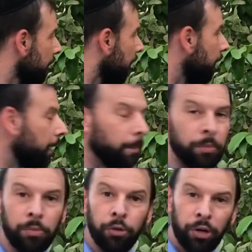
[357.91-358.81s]

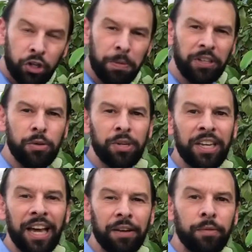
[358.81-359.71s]
During Shemitah,
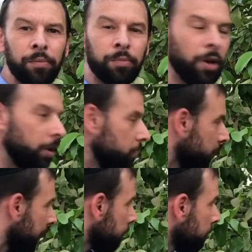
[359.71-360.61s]
you
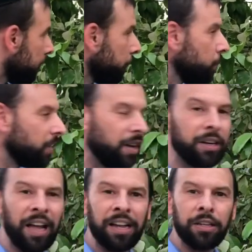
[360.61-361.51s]
can't pick fruits
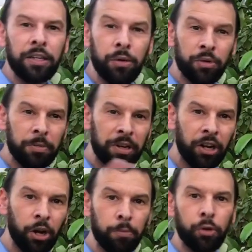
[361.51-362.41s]
and use them in a
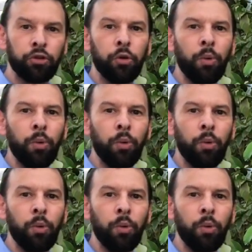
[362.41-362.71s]
commercial